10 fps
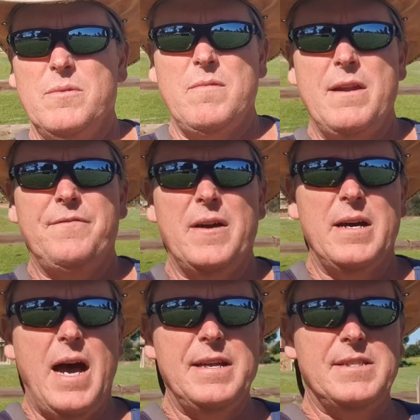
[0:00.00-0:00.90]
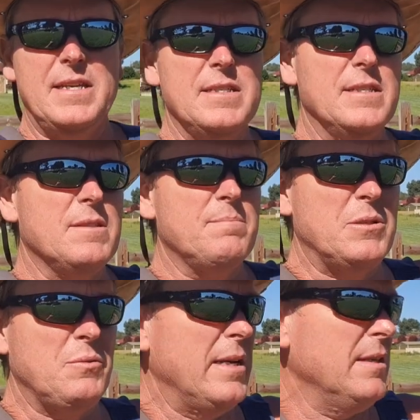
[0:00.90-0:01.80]
it ran for 8 seasons
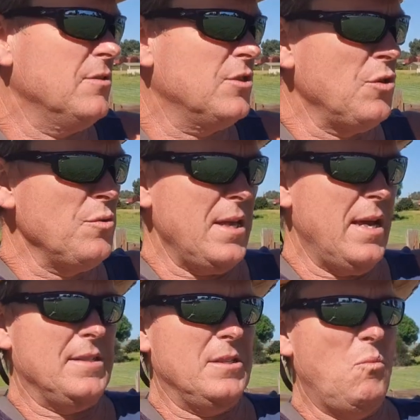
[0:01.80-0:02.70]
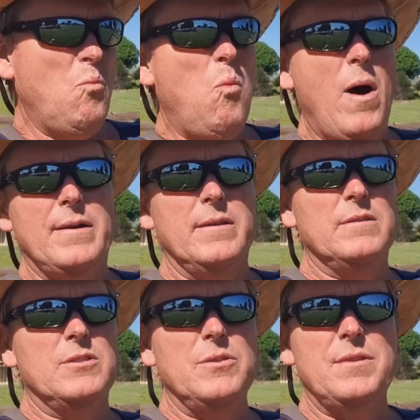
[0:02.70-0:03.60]
between 2001
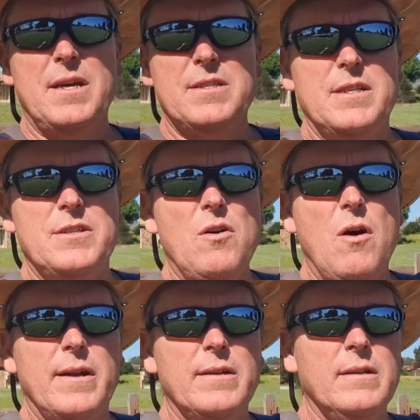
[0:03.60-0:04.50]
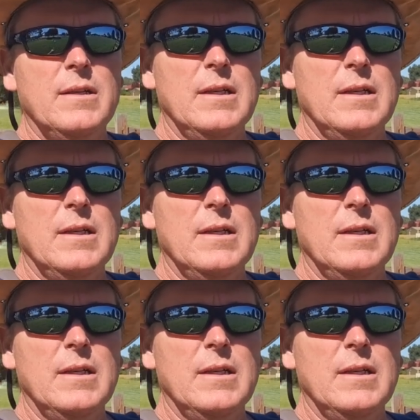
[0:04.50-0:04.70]
and 2009.